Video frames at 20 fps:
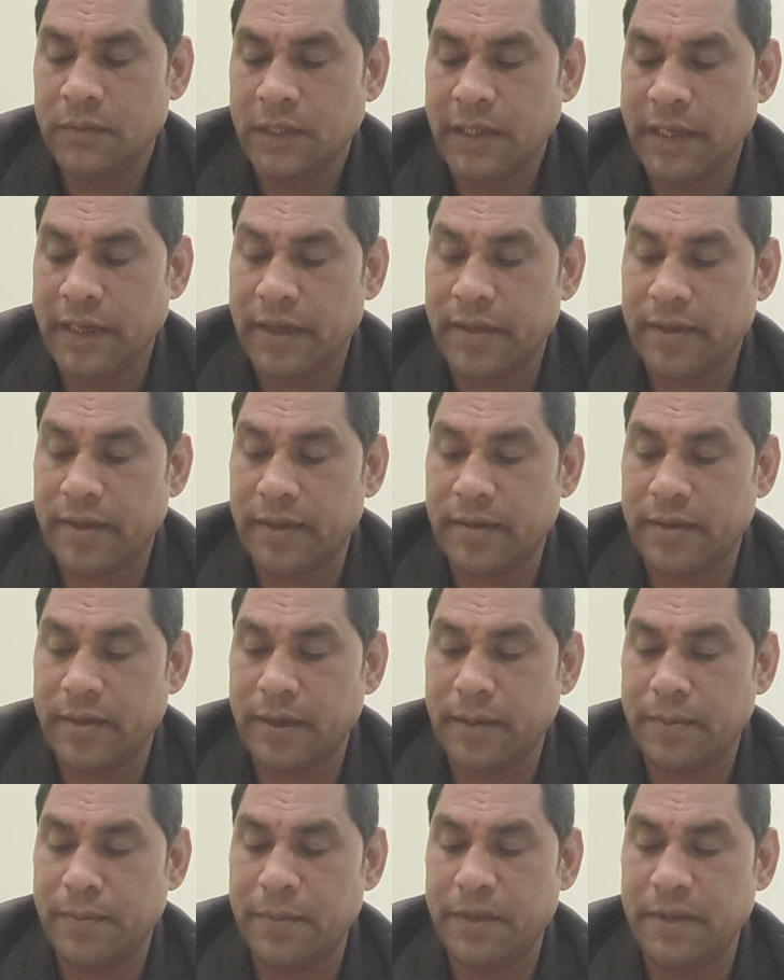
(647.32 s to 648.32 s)
Correction
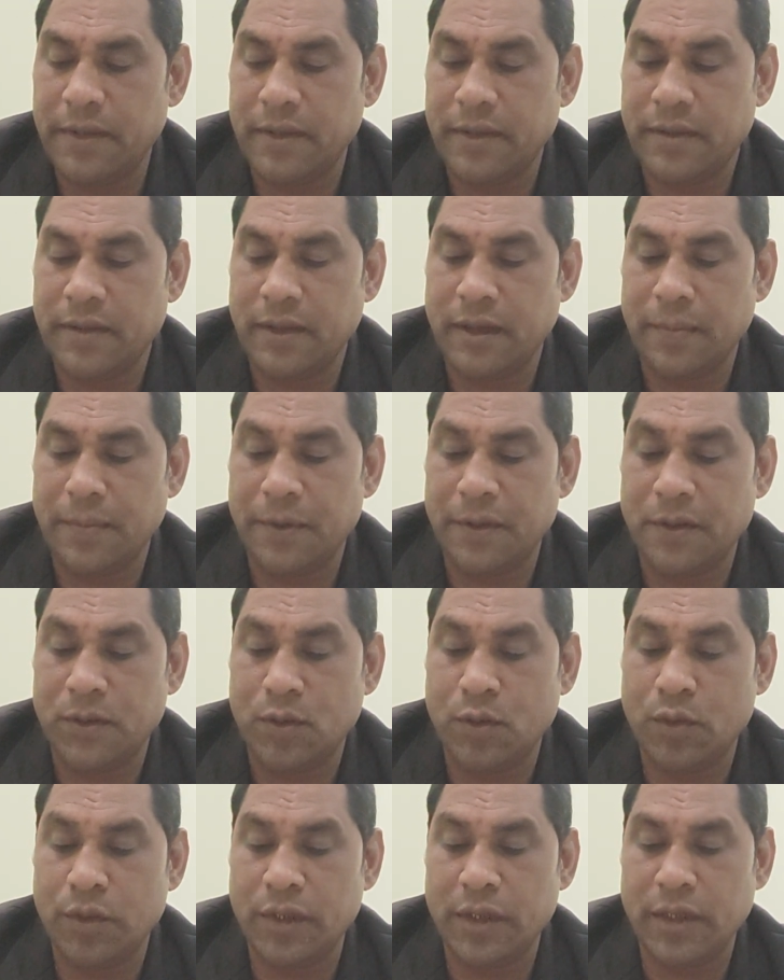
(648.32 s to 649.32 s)
slip means a slip
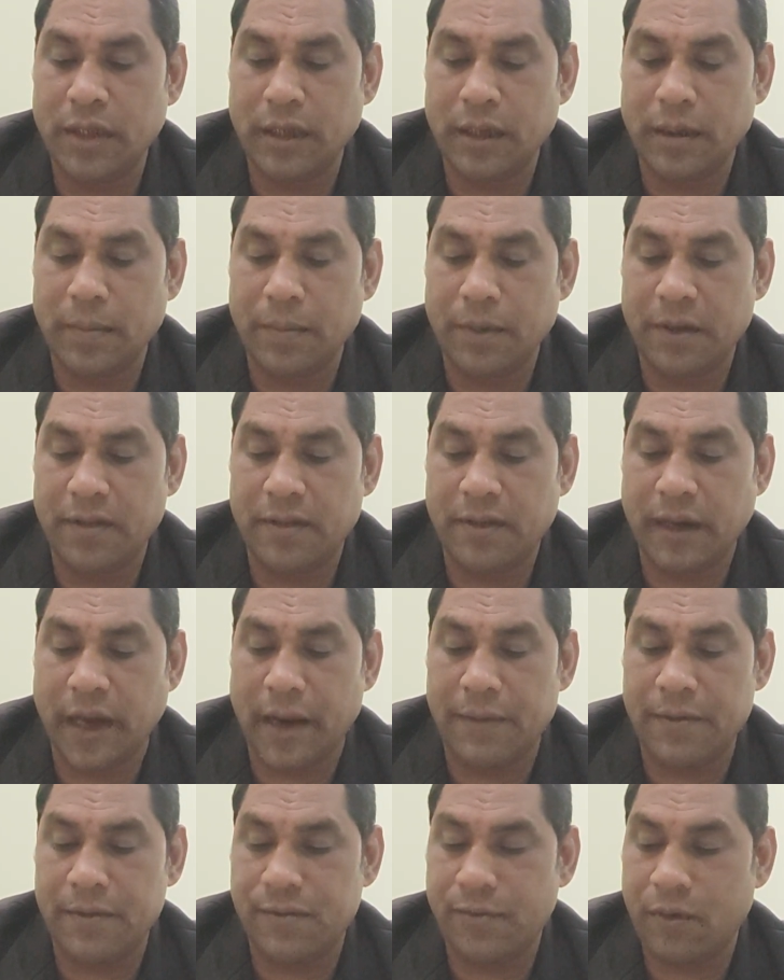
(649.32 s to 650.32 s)
issued in the
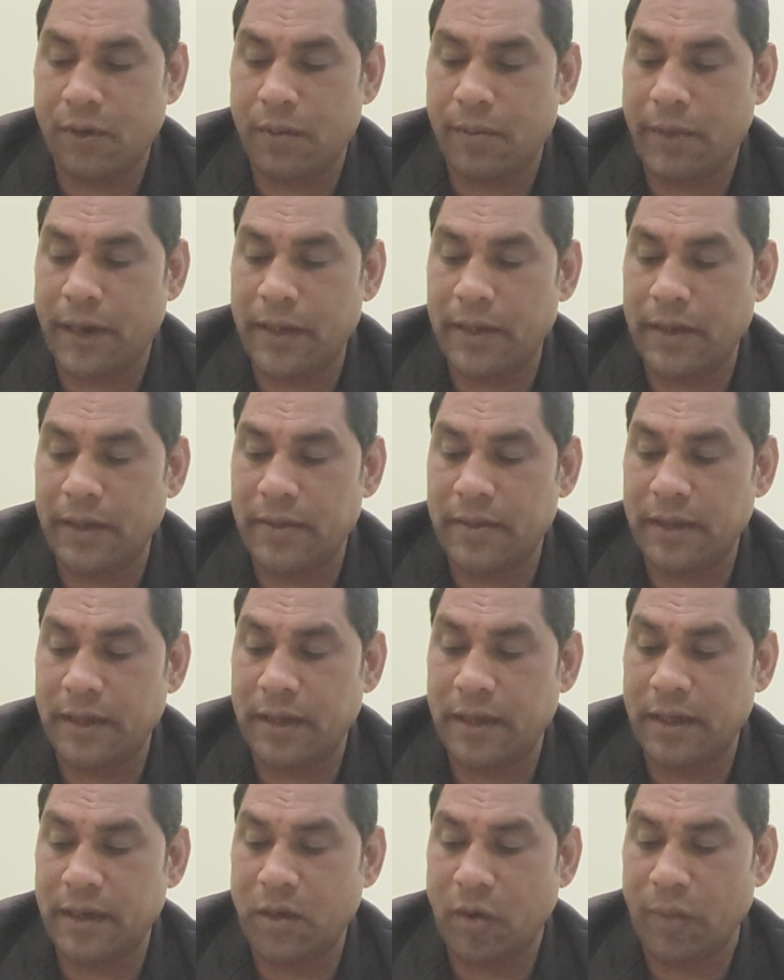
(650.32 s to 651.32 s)
prescribed form by the
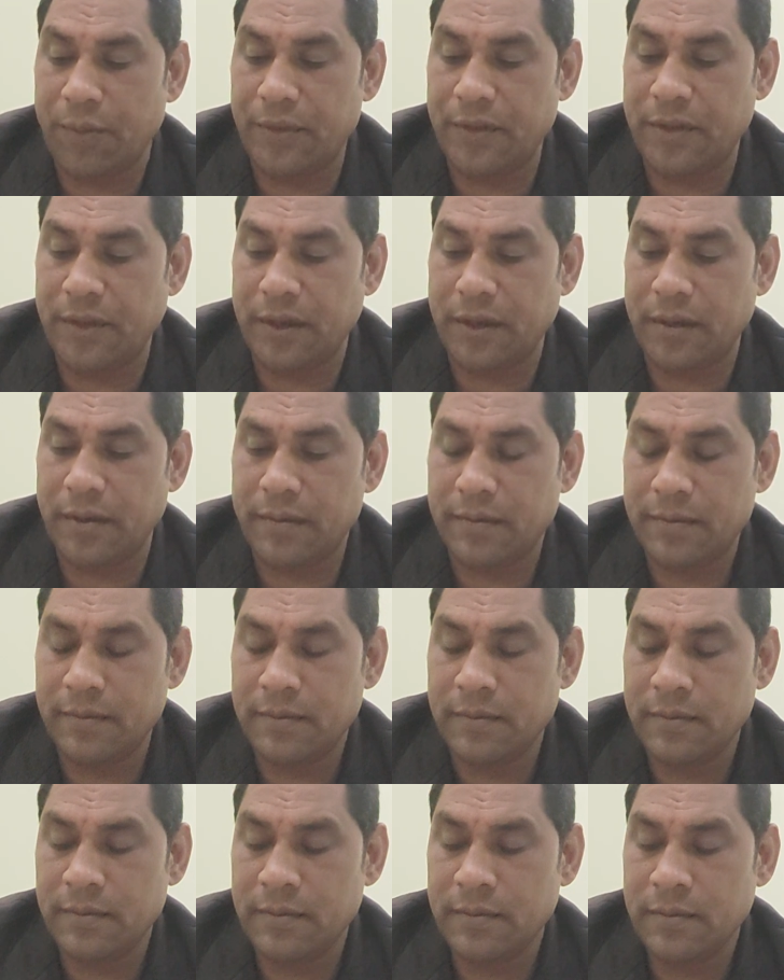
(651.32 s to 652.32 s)
circle officer,
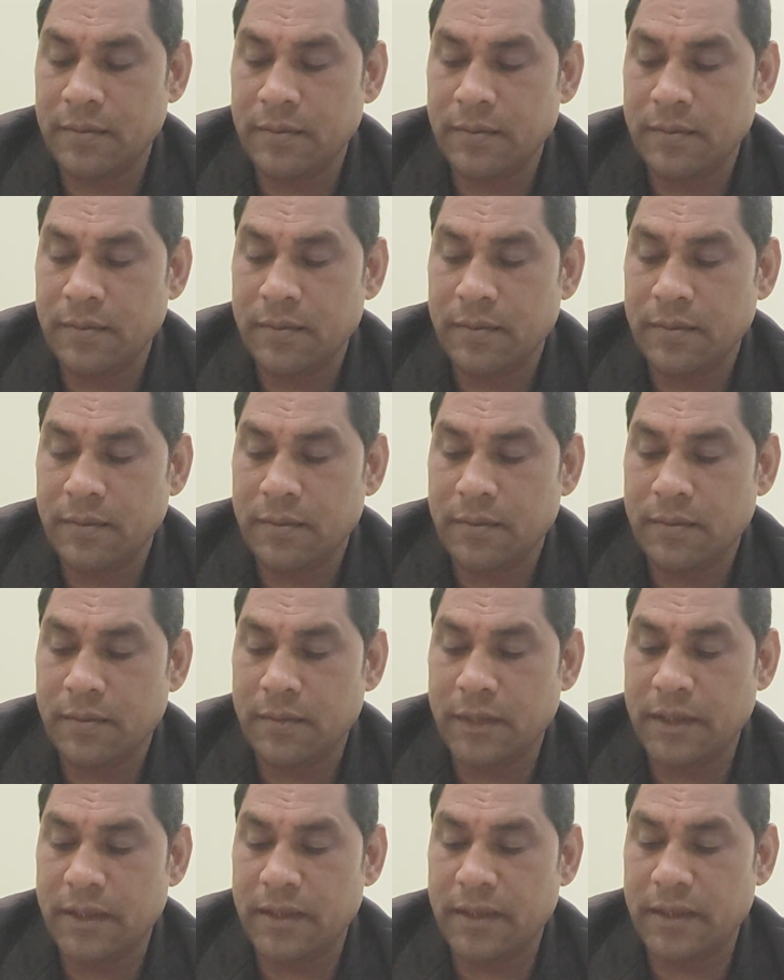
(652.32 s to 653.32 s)

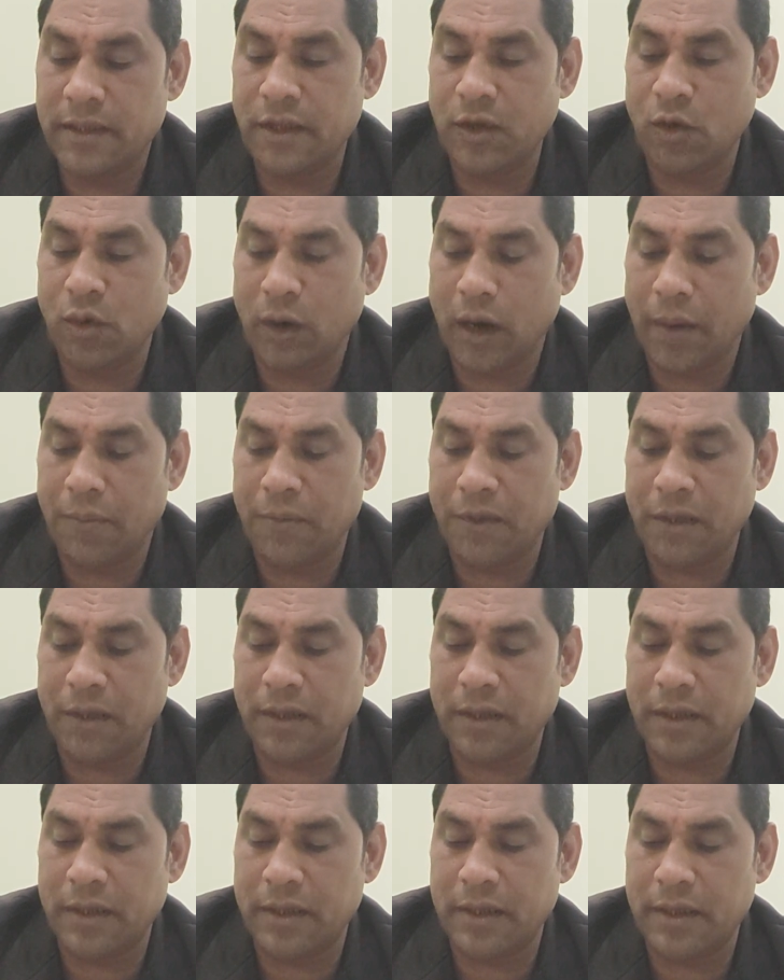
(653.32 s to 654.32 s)
means CO, after
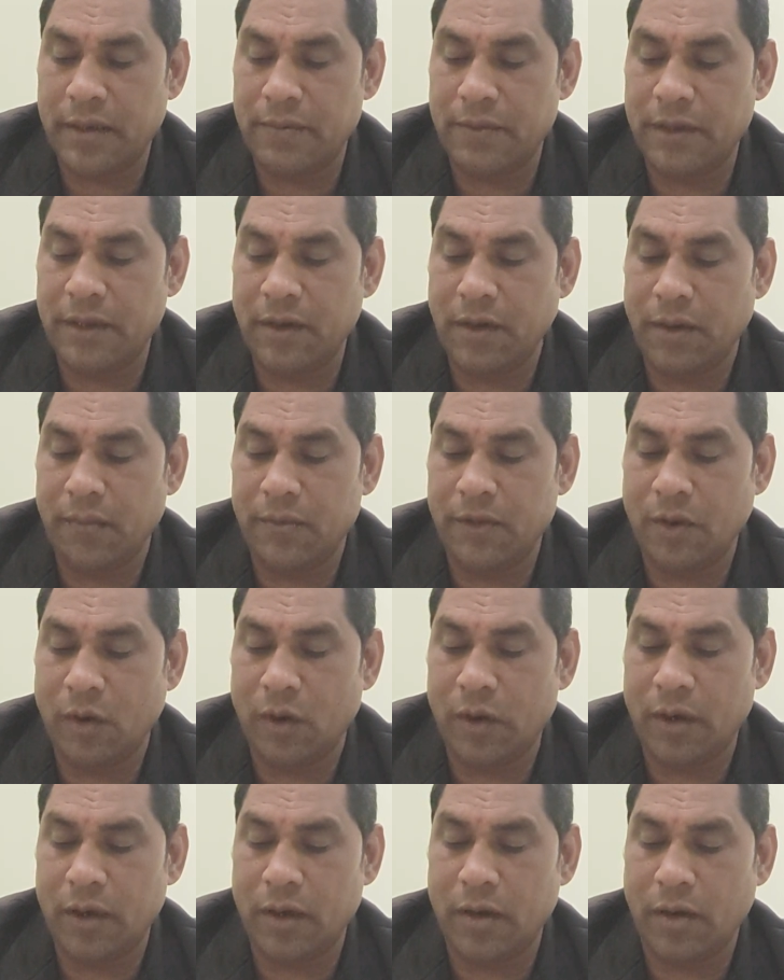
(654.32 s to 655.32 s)
the delivery of the
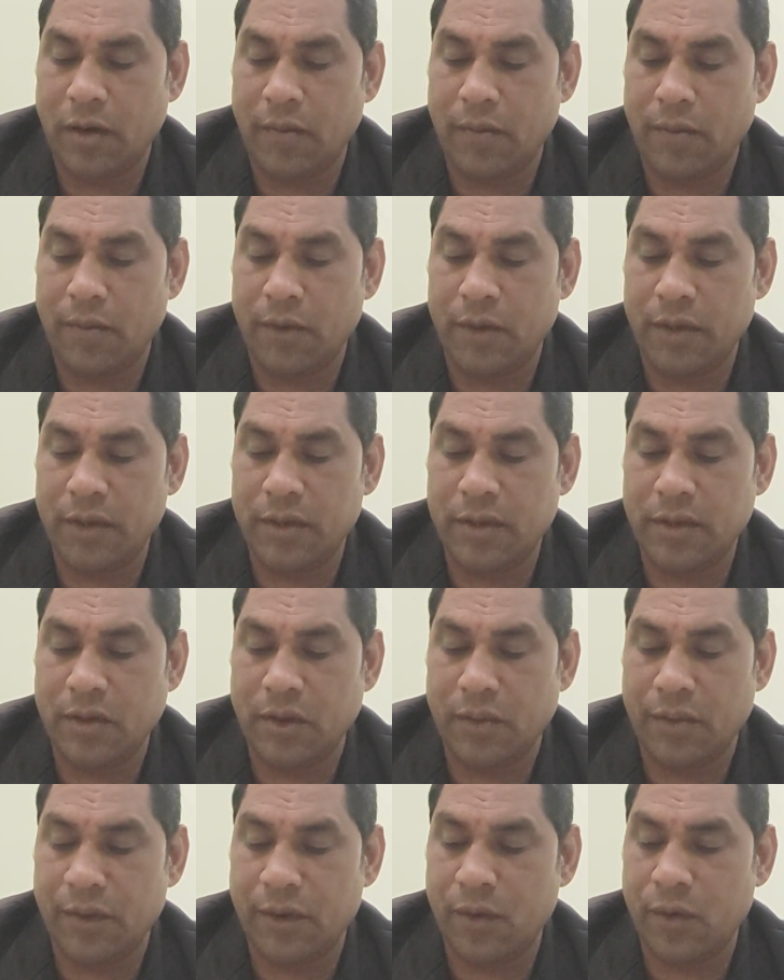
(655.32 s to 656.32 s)
order of mutation
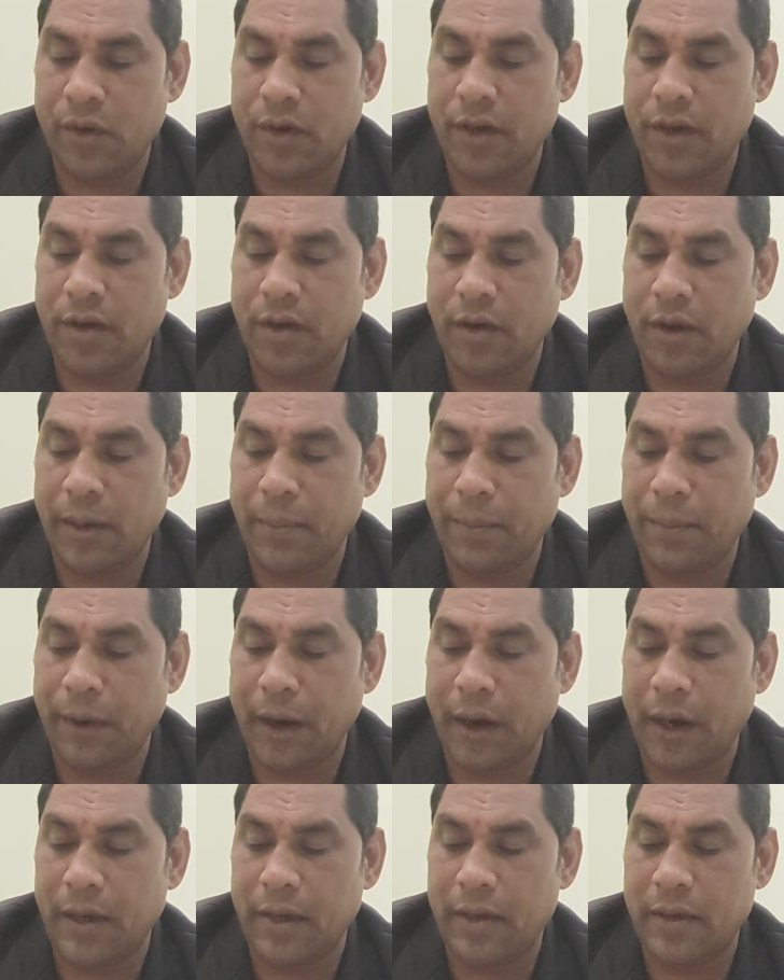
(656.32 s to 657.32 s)
of a holding or a
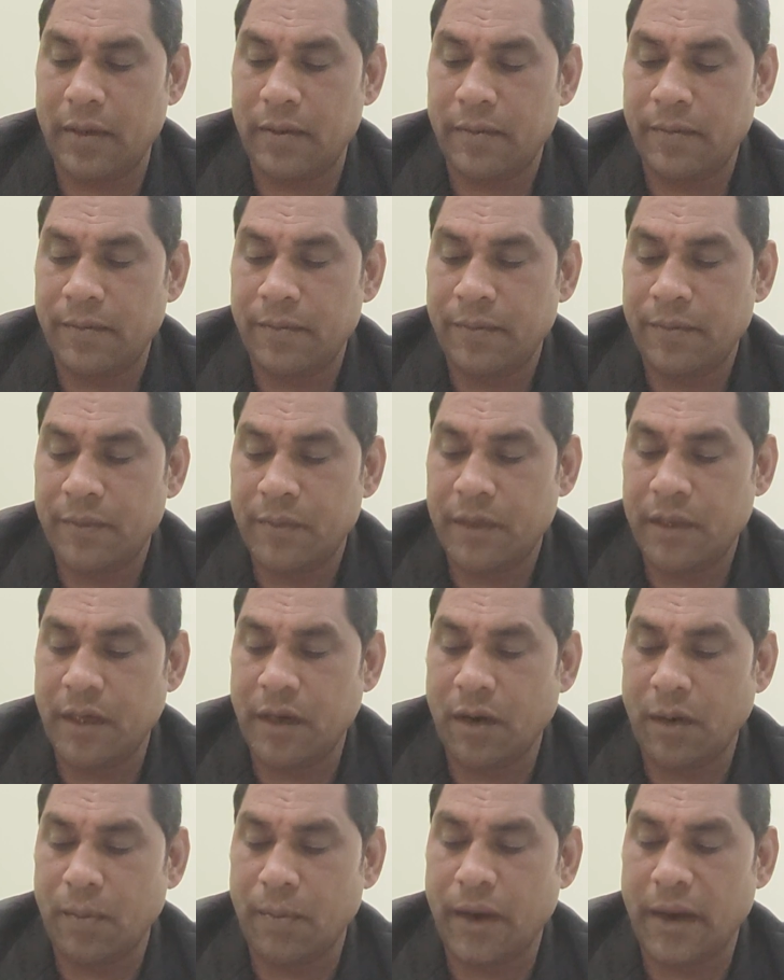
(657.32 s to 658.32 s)
part
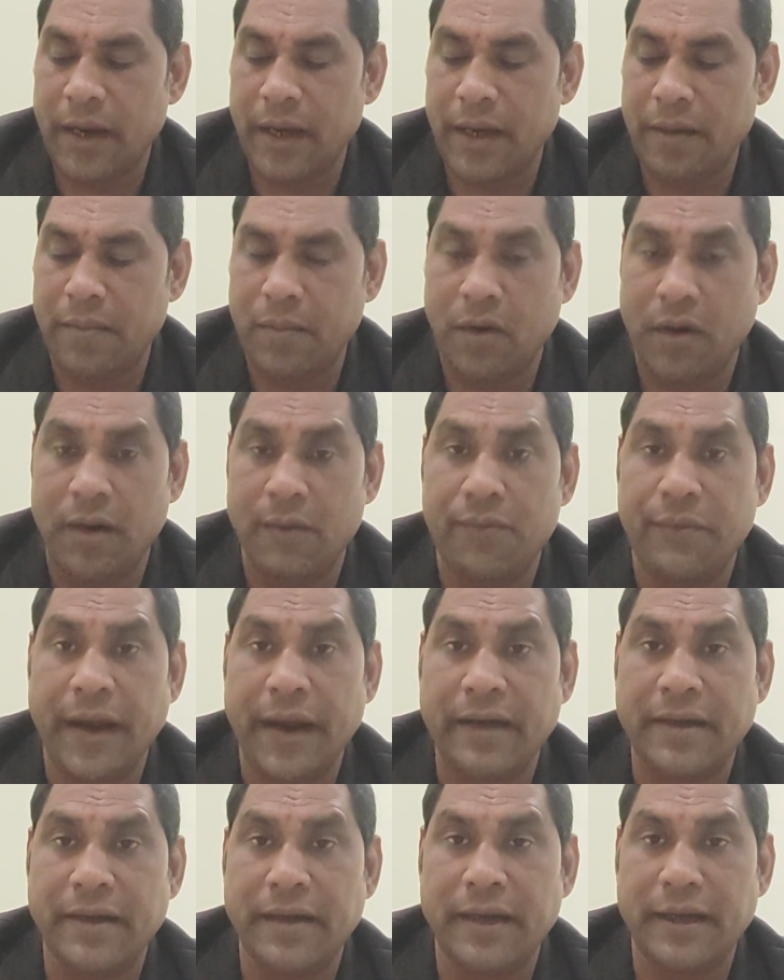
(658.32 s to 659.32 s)
thereof by him or
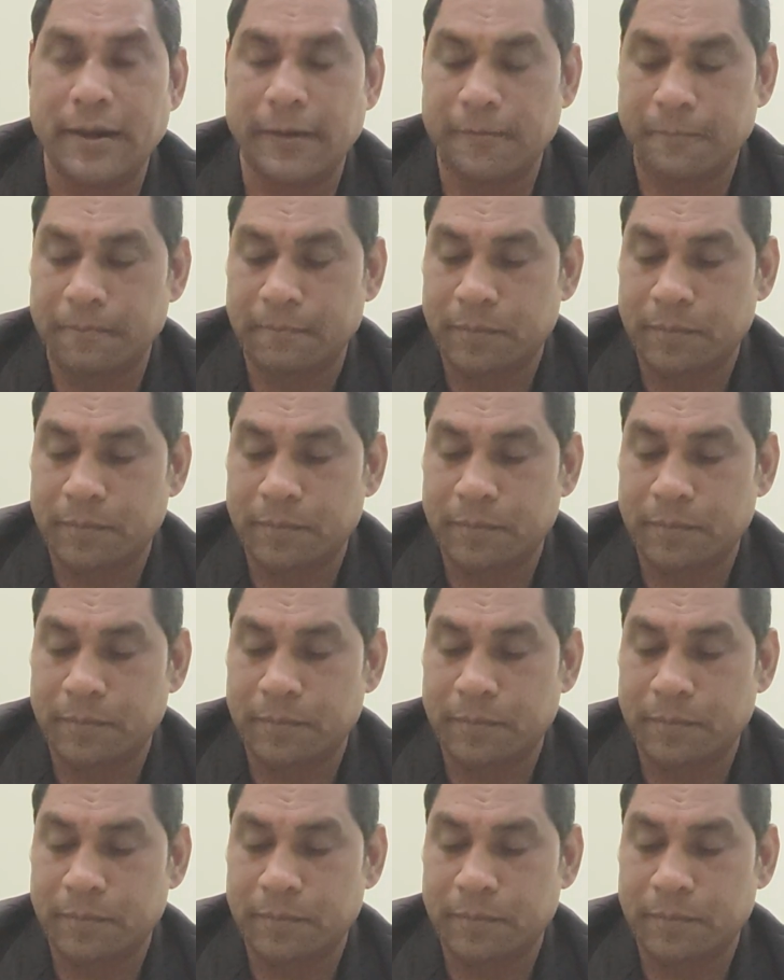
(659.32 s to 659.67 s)
effecting